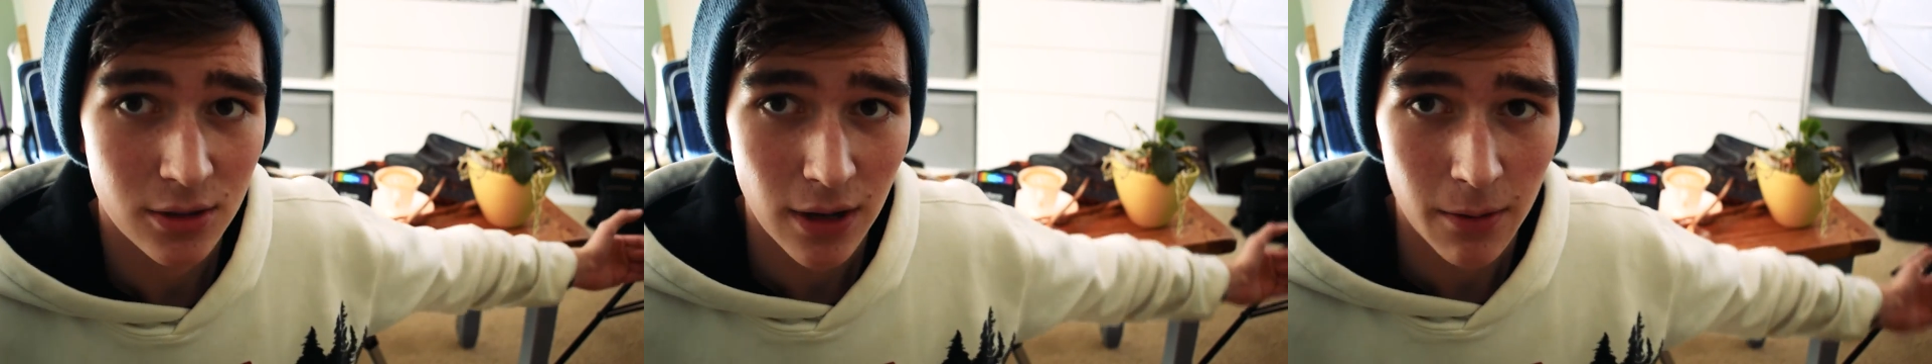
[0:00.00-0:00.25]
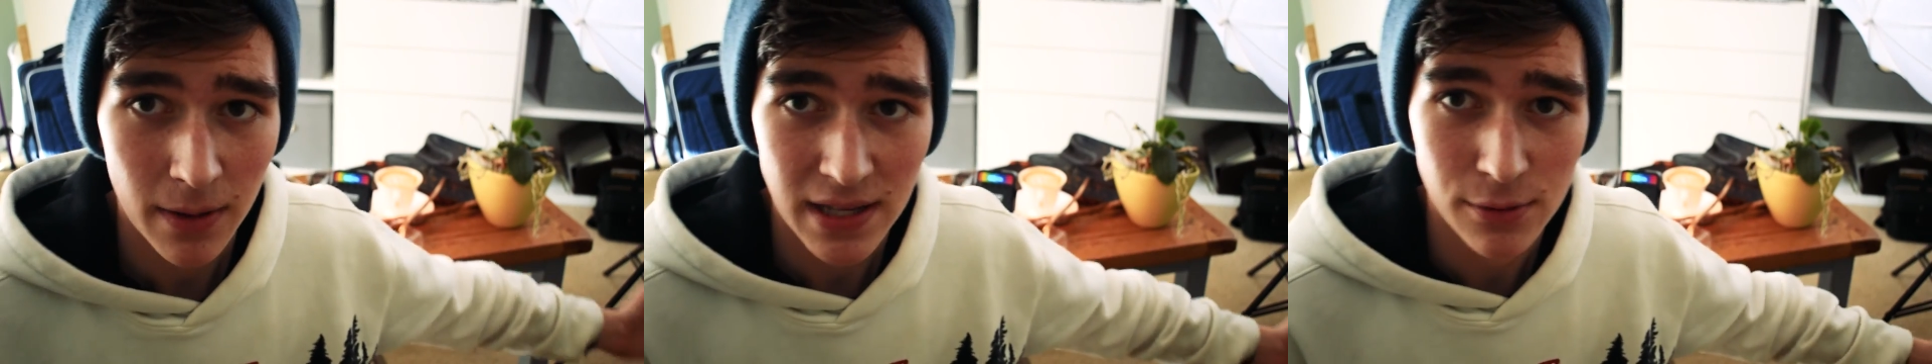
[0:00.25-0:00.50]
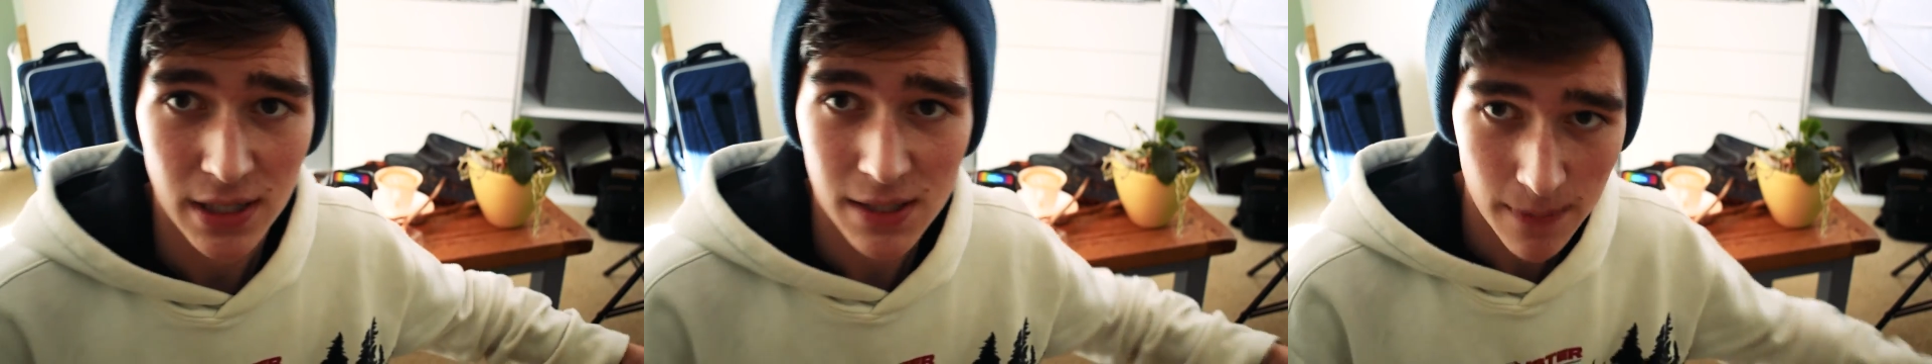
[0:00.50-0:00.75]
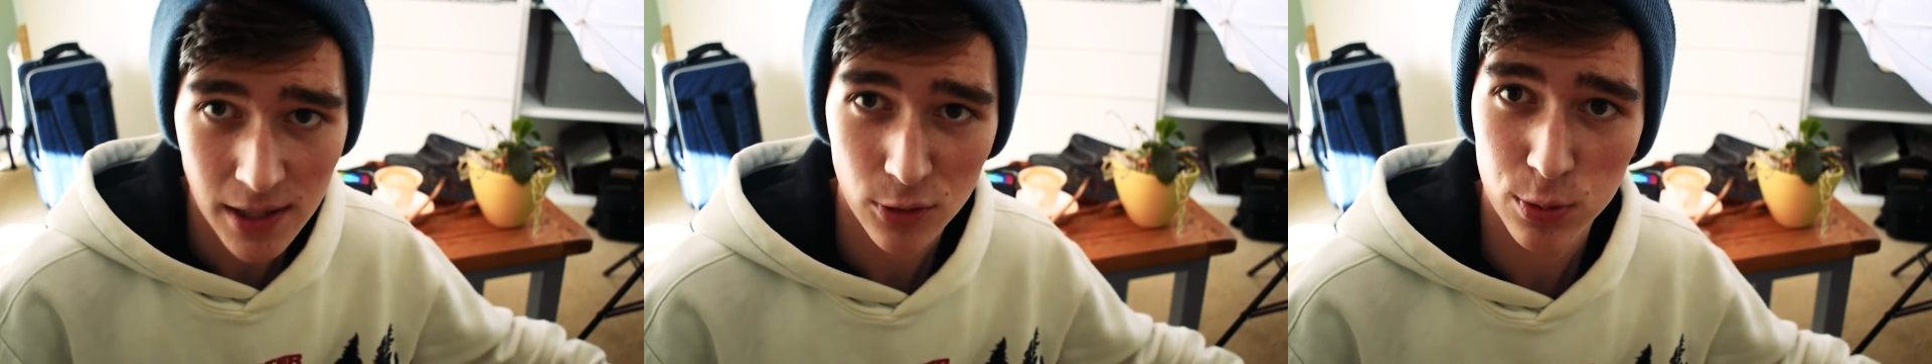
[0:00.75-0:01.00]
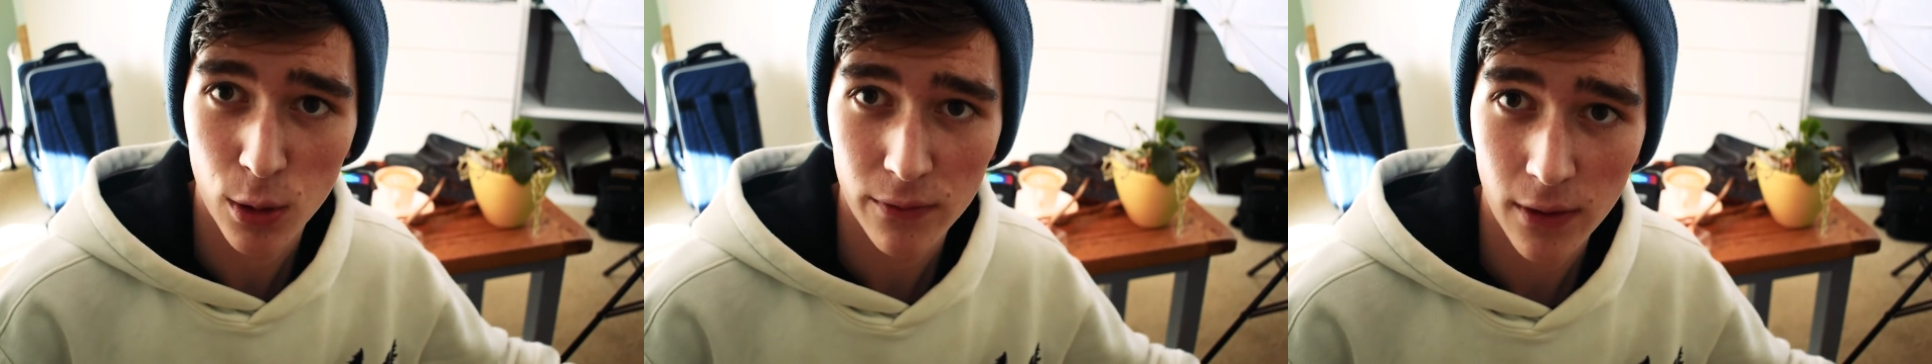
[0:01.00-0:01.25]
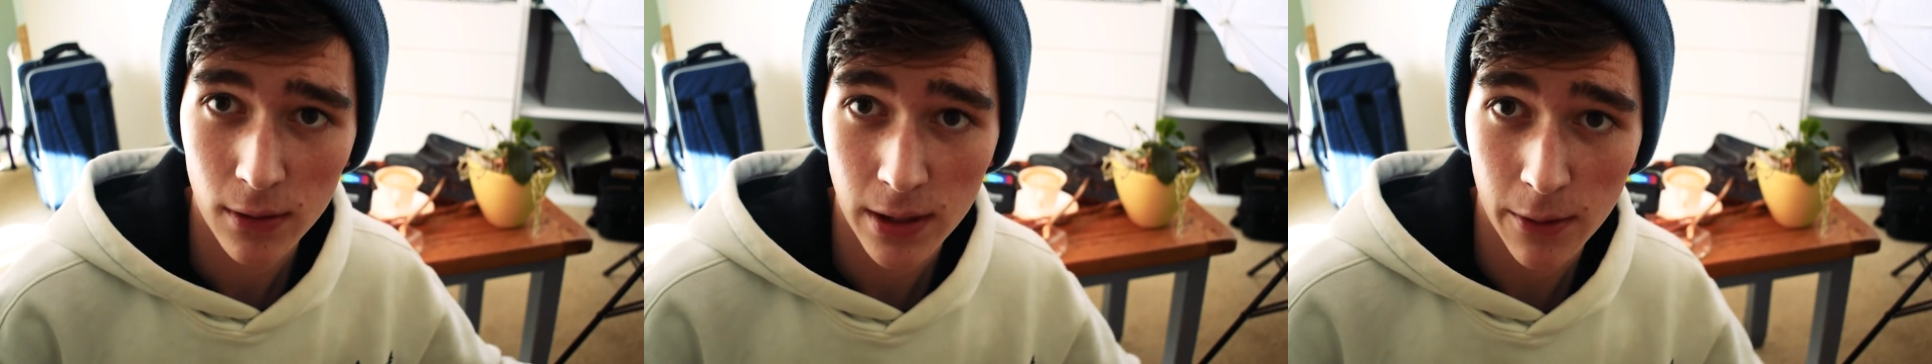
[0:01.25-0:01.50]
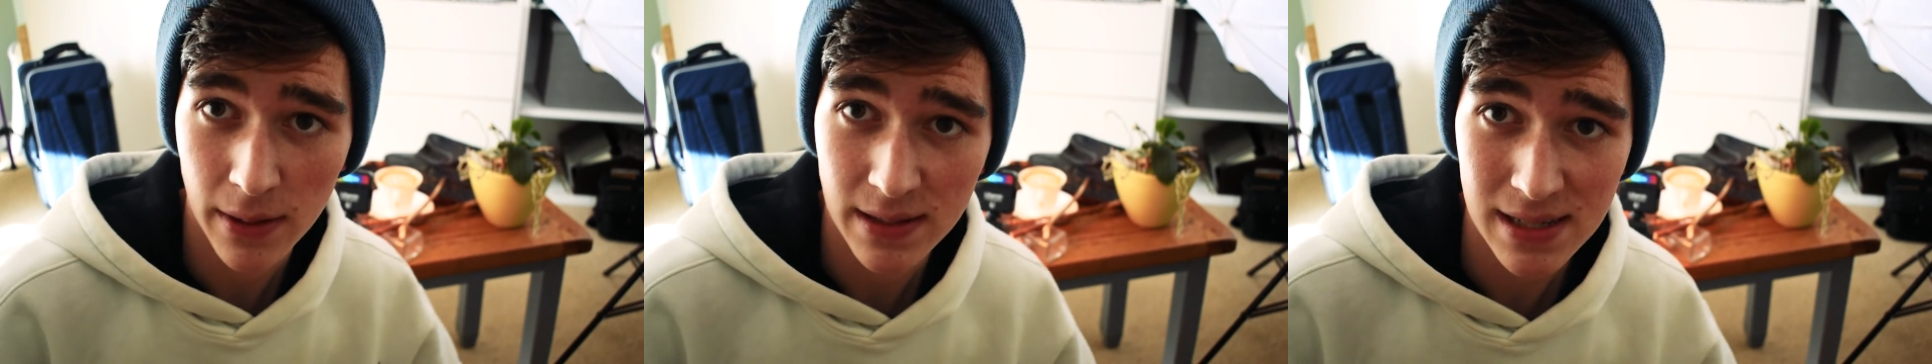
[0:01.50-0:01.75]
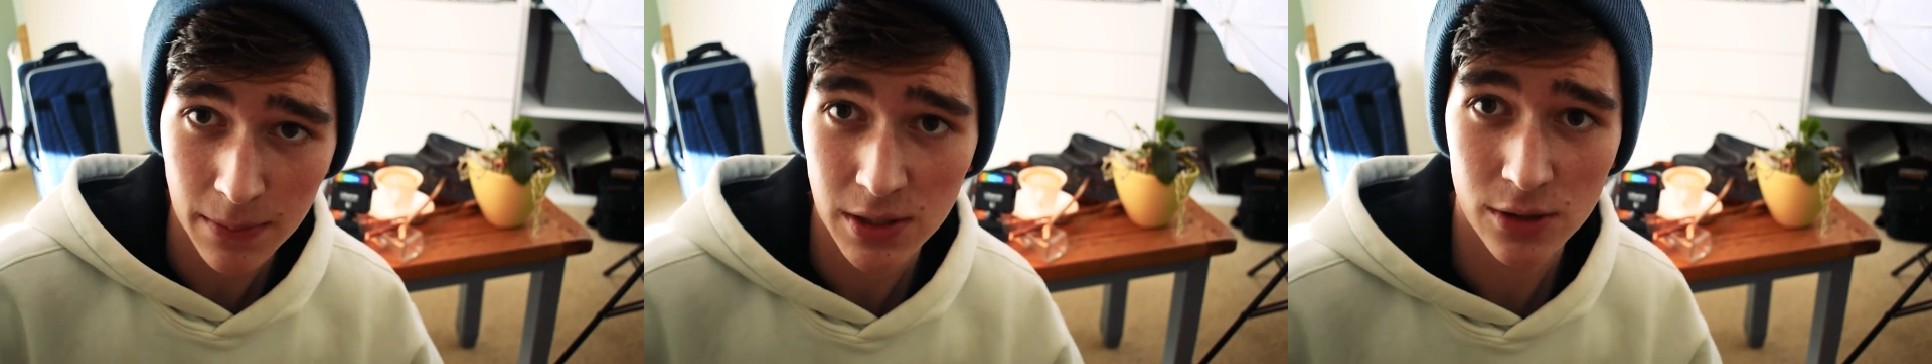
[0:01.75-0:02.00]
a great way to expand your portfolio
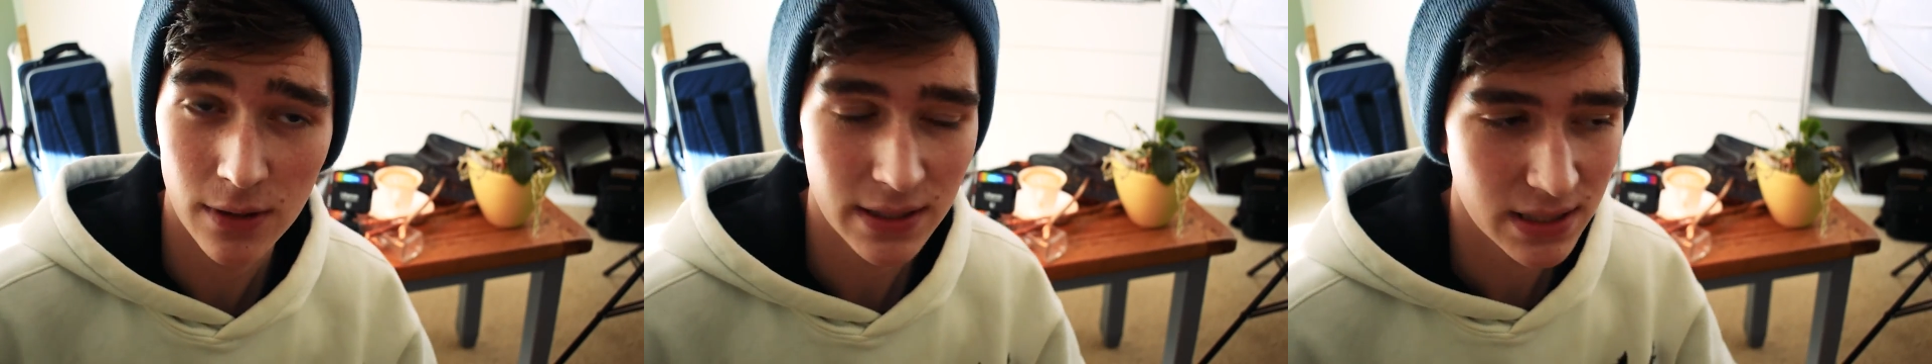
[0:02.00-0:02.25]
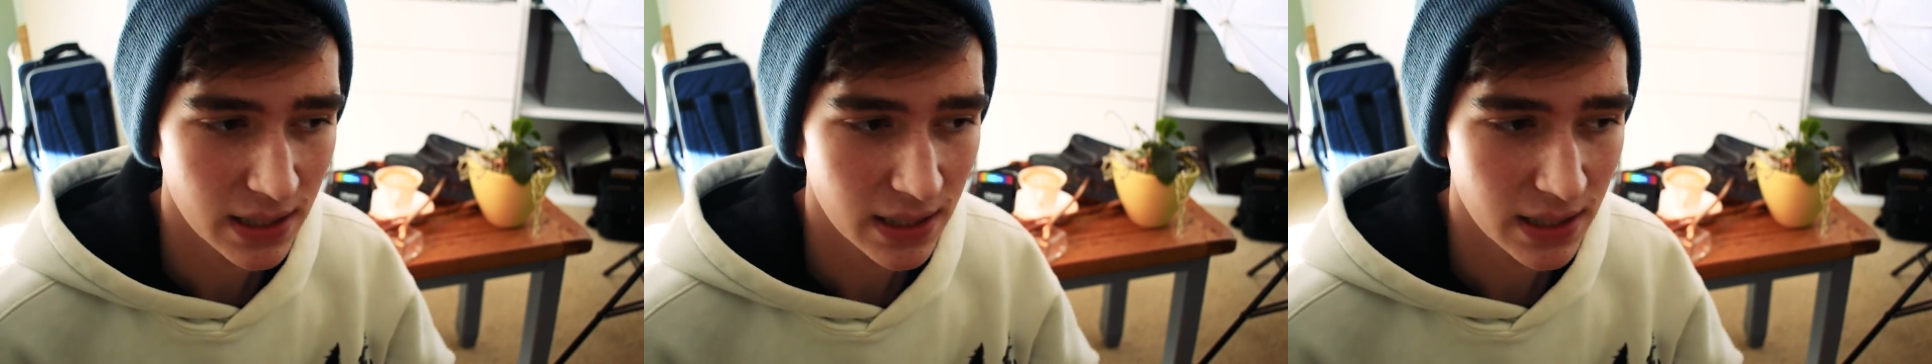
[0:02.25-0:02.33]
and demonstrate